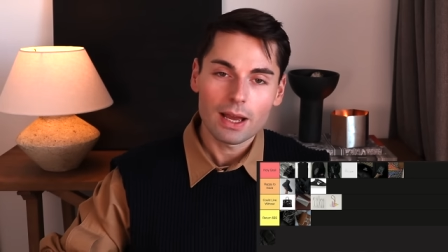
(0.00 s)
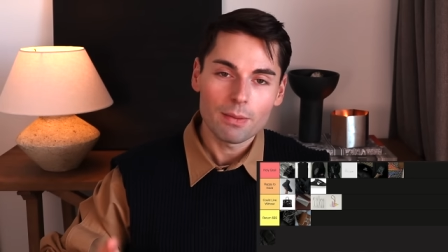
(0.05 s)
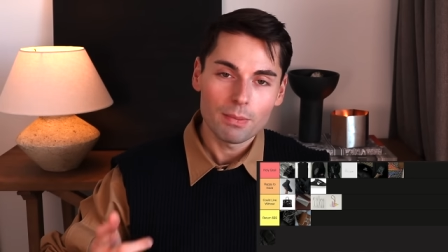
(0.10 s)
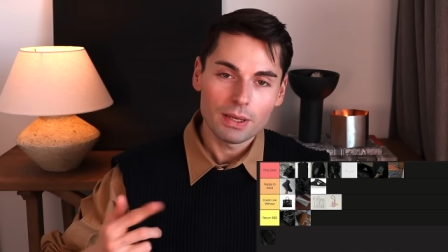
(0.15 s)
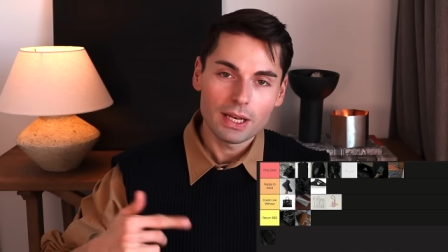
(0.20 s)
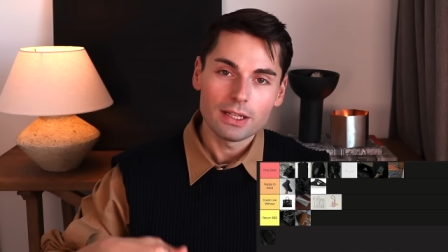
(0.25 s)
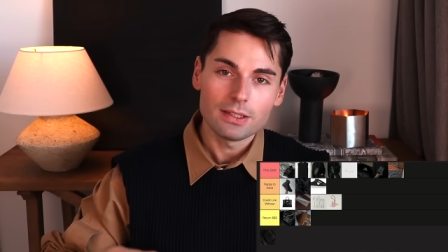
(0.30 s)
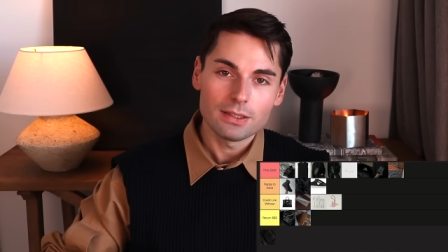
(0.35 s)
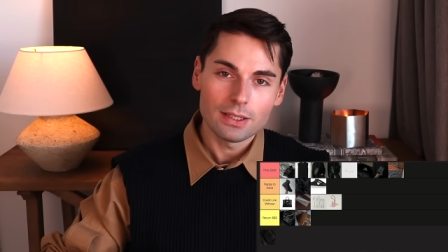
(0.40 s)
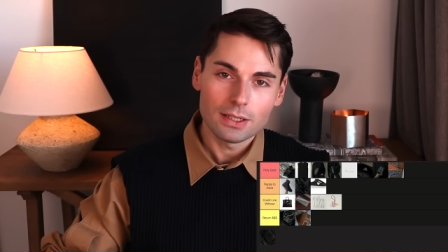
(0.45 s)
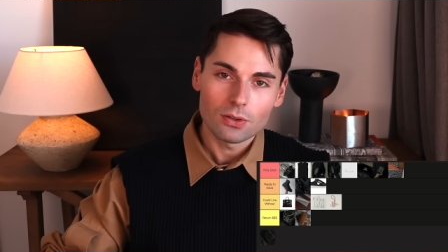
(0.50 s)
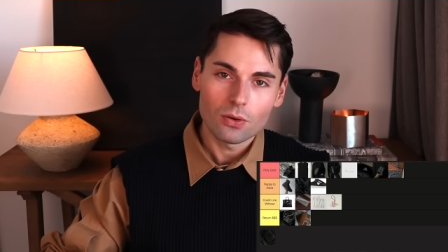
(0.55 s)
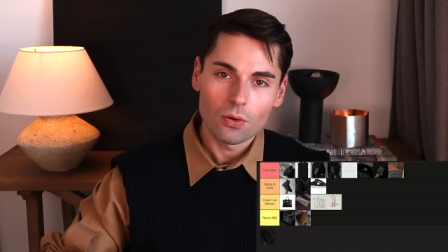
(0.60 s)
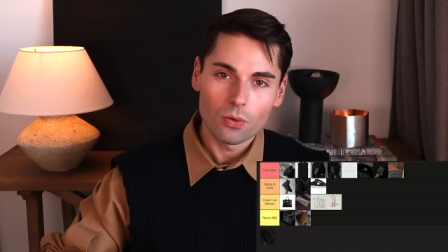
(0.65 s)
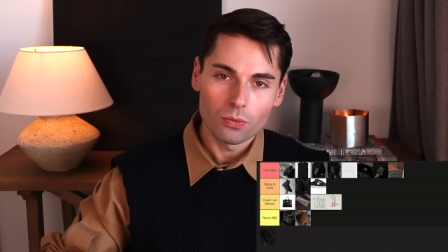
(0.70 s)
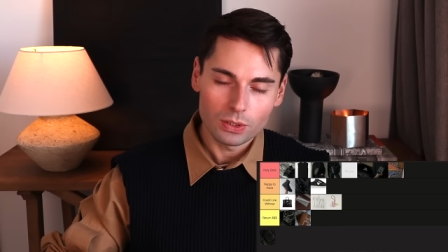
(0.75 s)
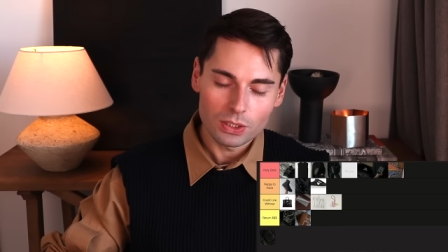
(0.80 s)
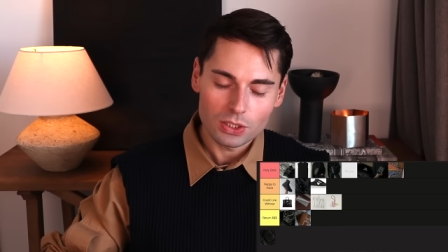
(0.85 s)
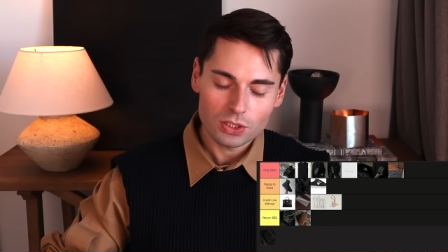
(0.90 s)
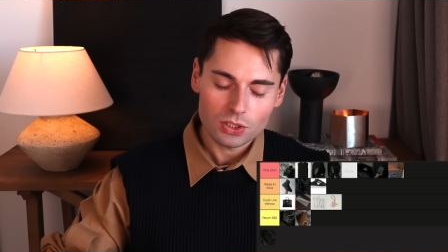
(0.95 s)
I mean, I did
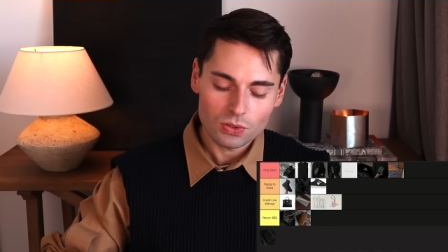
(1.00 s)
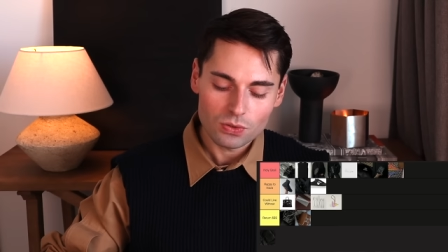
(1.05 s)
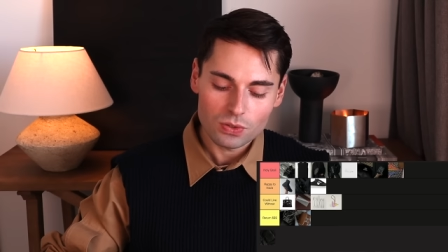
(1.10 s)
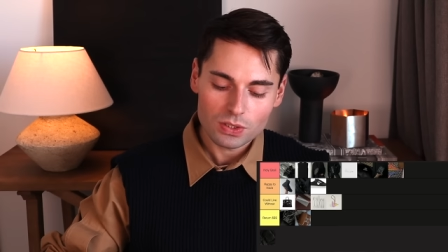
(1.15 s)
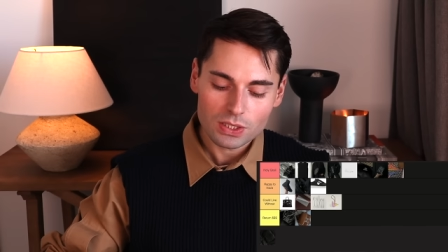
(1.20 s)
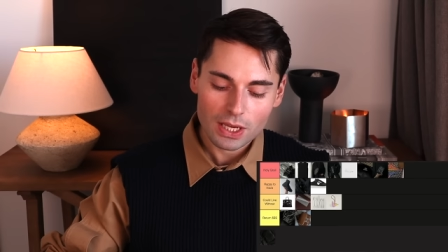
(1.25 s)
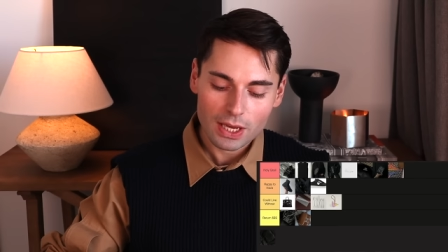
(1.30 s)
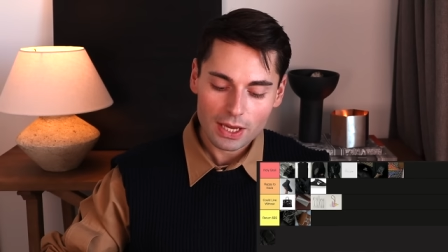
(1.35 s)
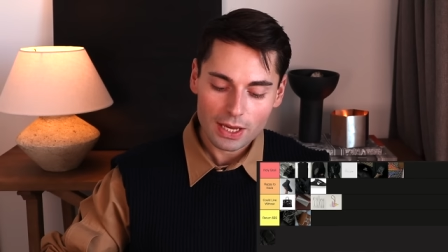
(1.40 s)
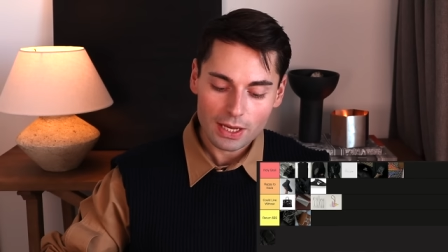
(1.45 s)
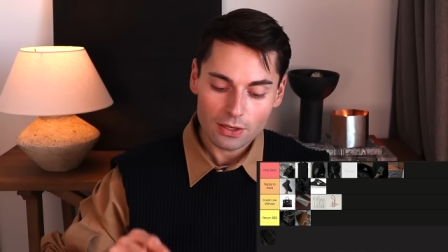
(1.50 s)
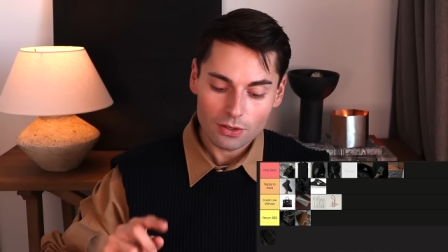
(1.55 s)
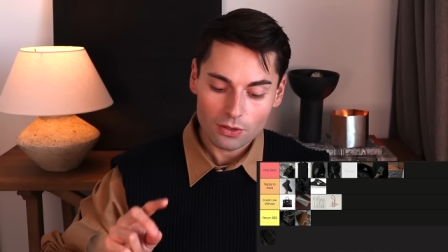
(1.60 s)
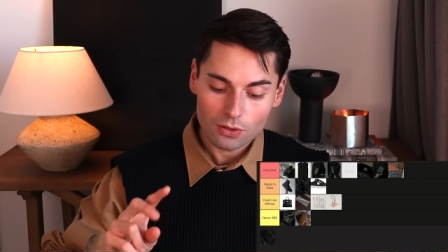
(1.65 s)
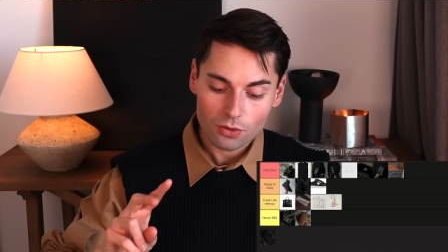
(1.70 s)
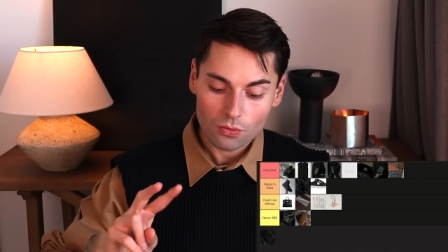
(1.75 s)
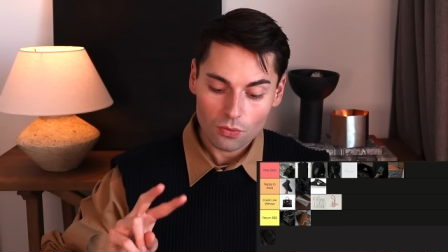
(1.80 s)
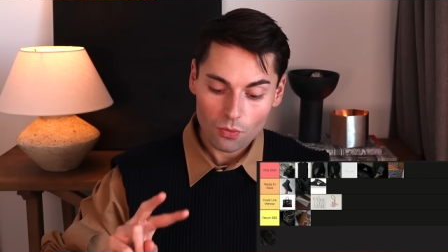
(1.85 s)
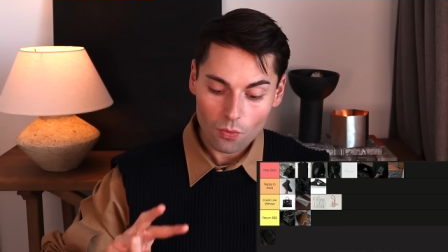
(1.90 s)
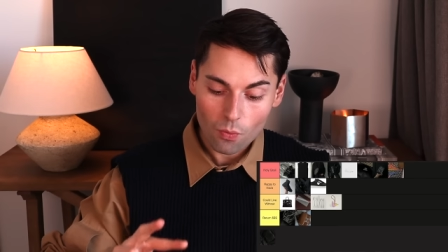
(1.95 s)
own these shoes in
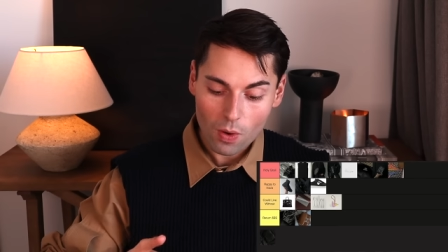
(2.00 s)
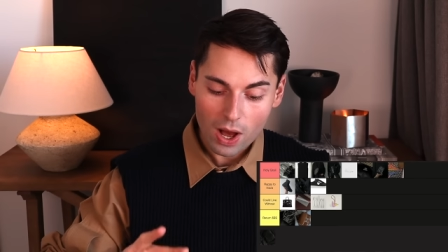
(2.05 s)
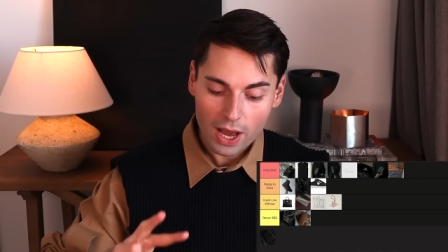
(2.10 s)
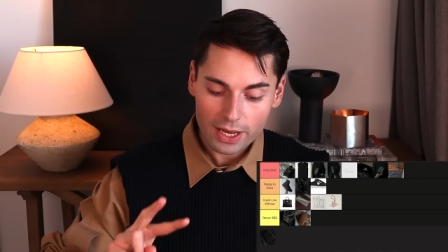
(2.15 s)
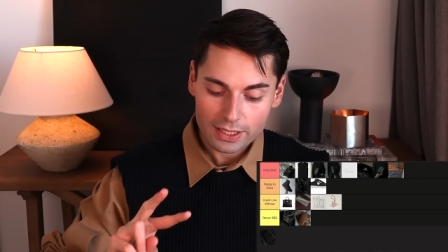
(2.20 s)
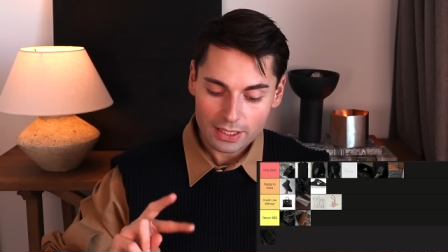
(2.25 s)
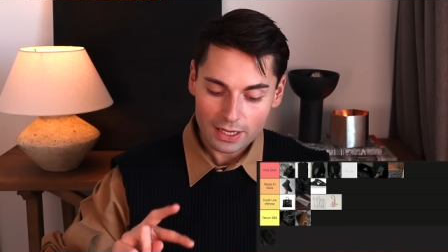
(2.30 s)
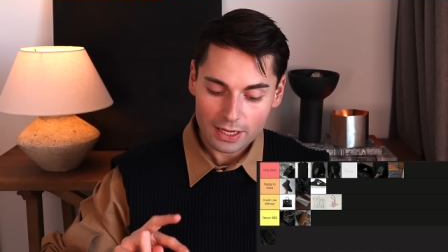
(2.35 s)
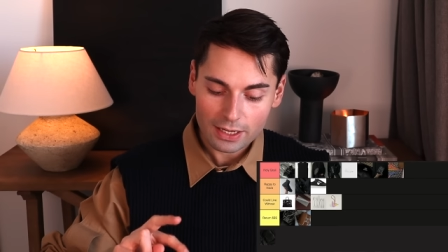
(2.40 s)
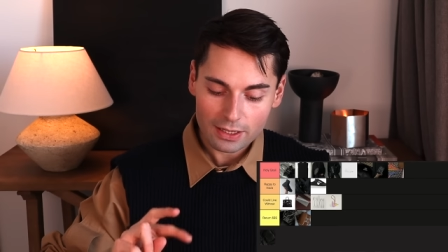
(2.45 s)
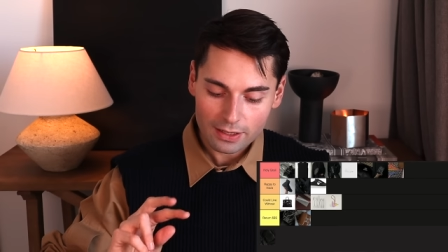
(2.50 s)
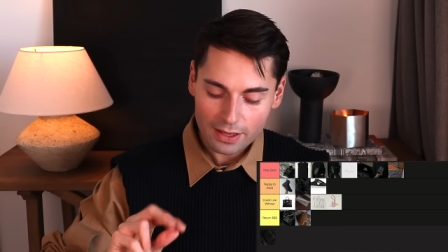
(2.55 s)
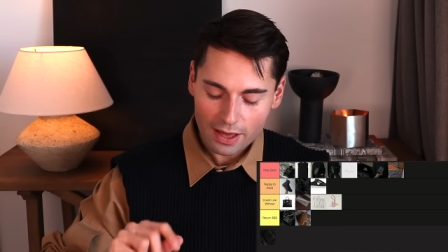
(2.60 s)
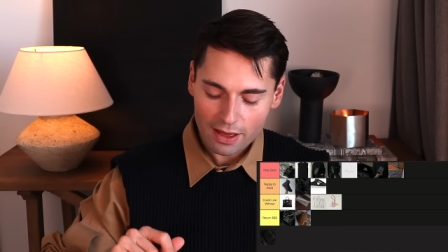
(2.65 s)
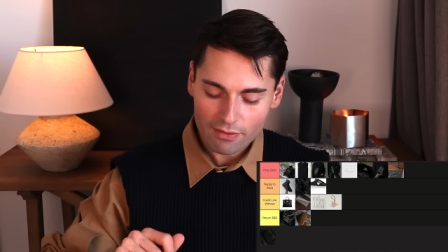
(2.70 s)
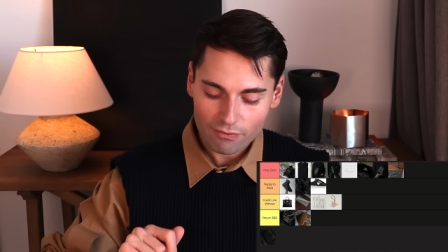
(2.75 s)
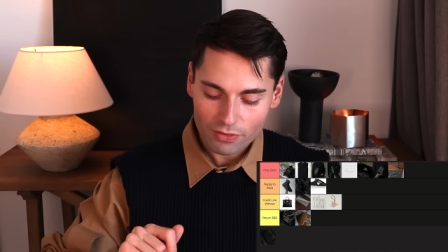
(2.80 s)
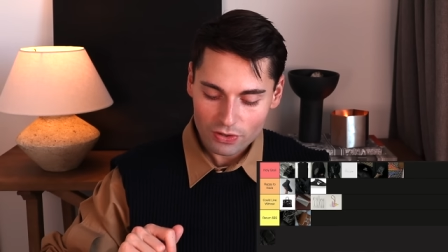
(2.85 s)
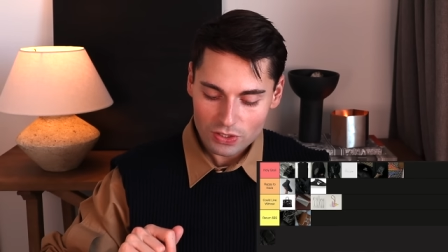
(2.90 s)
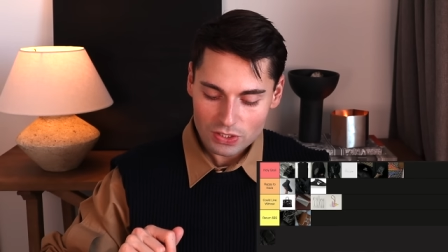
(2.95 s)
white in
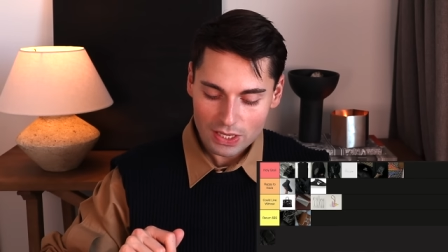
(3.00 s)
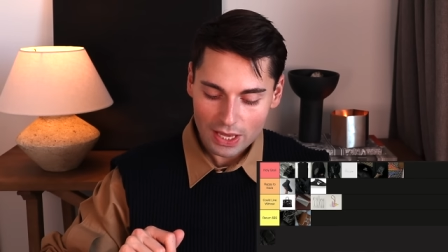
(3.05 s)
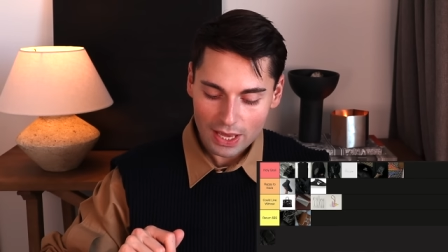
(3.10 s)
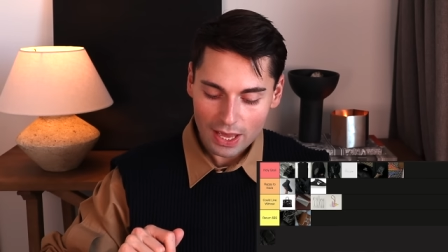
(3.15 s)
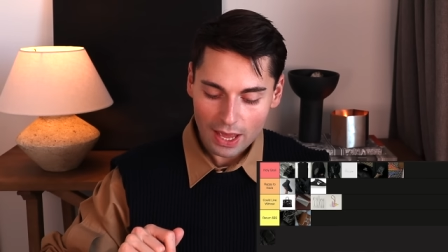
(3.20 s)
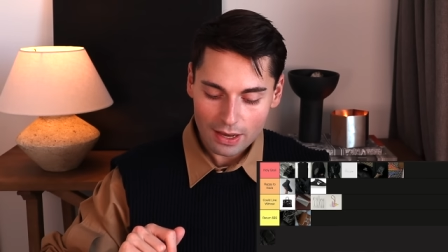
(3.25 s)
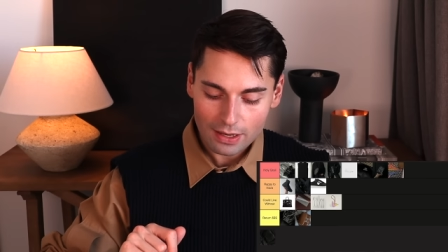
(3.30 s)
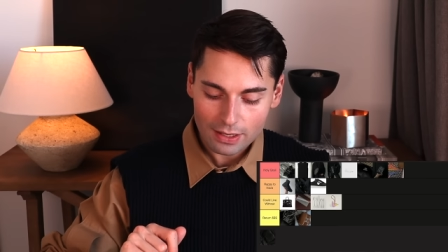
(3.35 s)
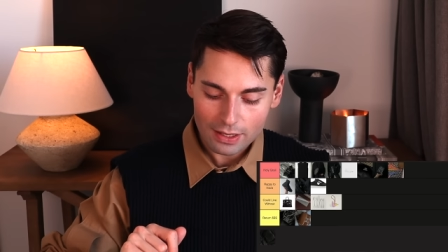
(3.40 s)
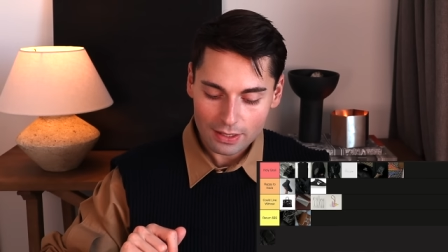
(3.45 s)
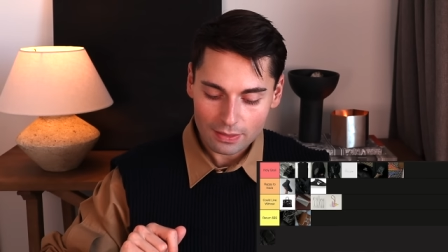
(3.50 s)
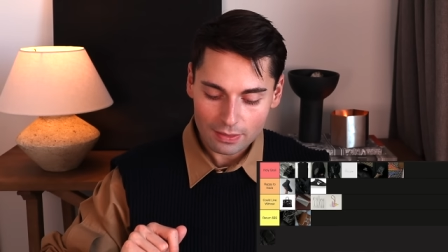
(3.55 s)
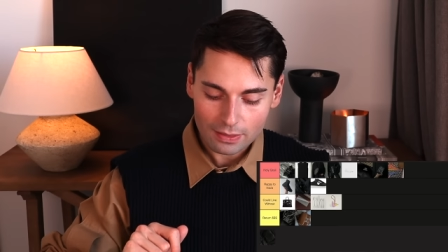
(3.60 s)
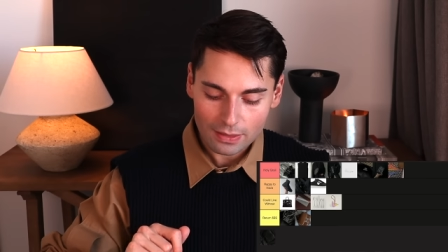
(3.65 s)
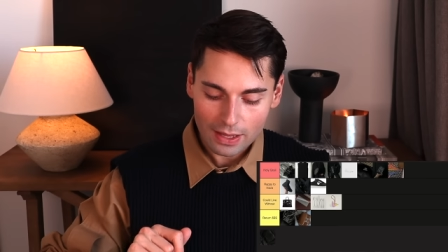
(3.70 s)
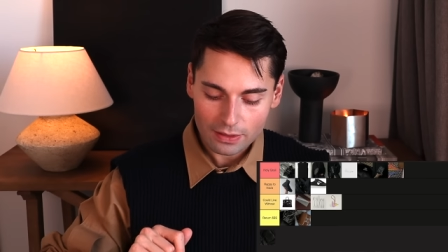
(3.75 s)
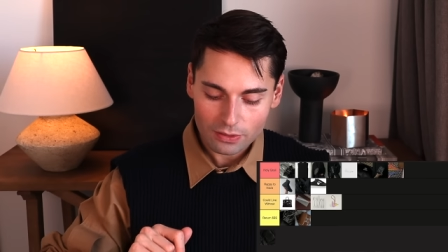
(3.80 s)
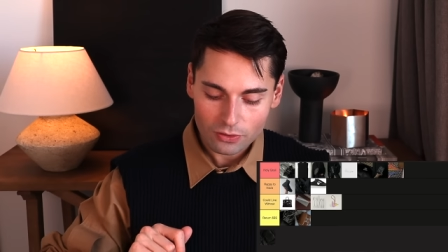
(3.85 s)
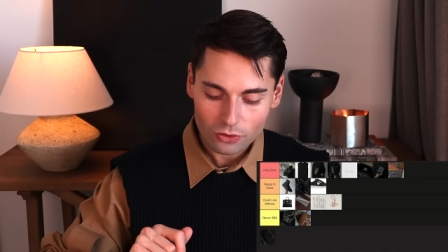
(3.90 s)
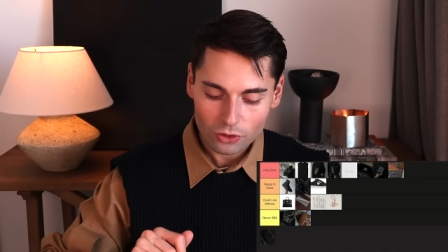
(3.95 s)
canvas and in
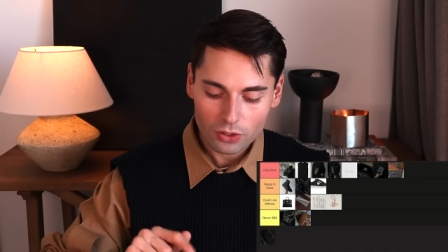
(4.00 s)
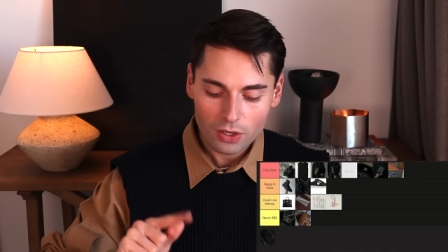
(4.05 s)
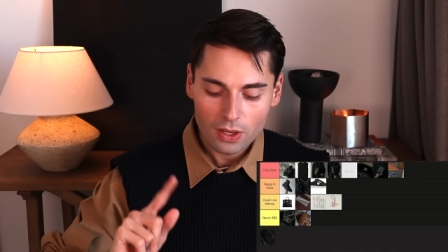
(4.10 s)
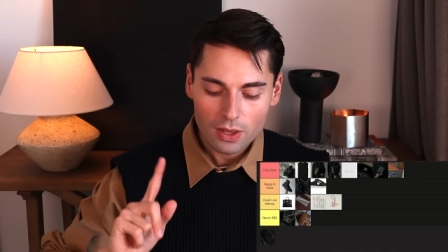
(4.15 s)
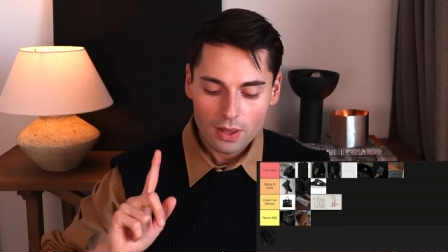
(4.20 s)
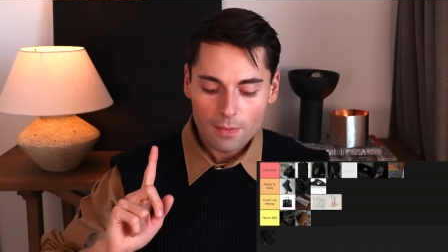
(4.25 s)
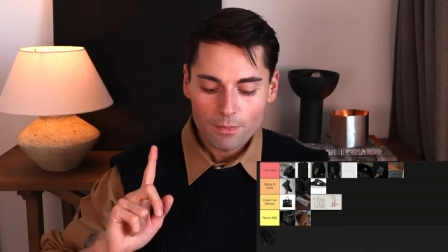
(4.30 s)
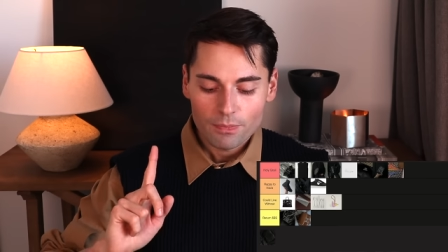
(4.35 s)
leather